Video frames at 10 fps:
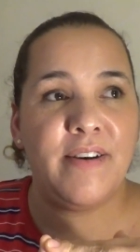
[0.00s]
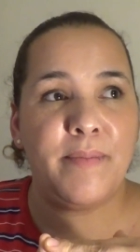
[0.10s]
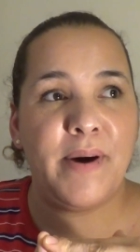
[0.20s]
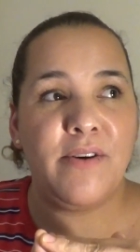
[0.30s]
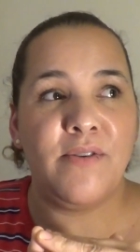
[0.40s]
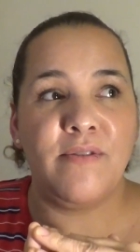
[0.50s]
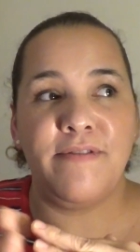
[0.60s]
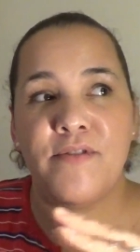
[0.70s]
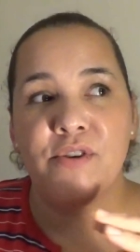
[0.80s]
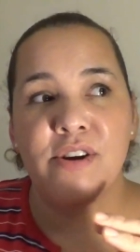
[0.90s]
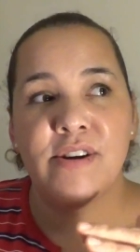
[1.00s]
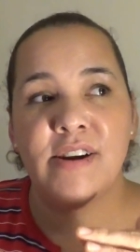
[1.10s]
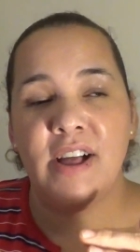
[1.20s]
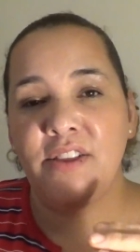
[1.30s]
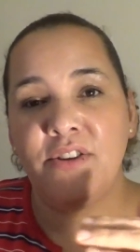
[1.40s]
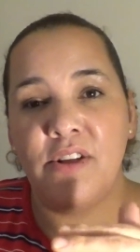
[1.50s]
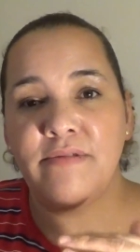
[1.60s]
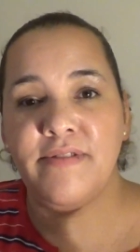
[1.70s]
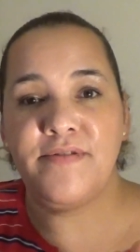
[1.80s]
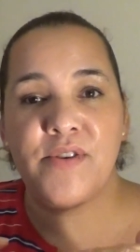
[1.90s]
about four, a little
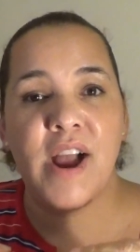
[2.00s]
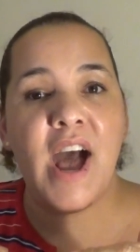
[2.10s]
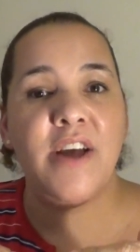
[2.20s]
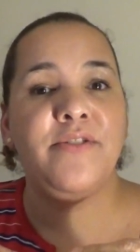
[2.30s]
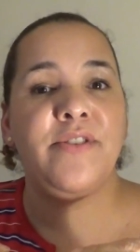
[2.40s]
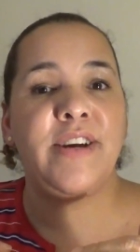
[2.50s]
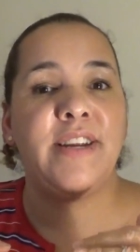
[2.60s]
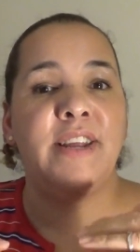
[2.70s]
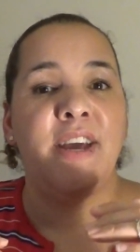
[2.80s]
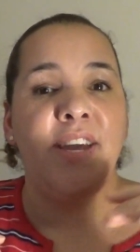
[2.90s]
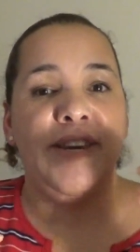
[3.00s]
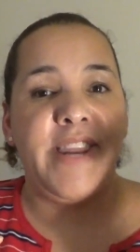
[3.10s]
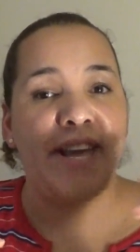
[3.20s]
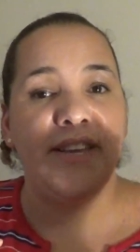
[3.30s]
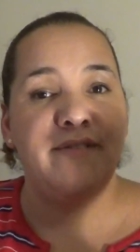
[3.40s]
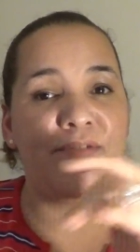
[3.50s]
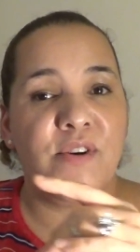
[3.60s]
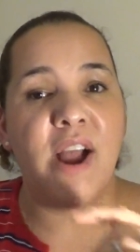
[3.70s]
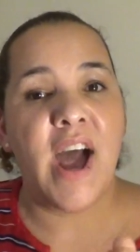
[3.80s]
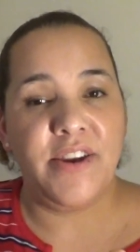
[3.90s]
over four hundred, negative
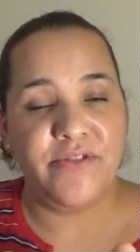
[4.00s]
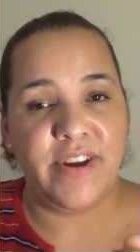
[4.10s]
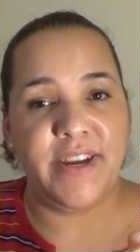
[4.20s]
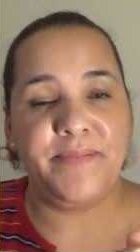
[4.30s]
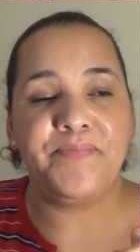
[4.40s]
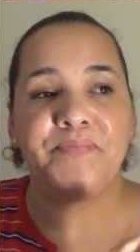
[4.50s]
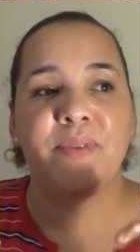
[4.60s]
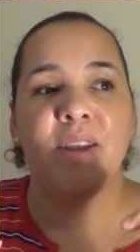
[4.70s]
four hundred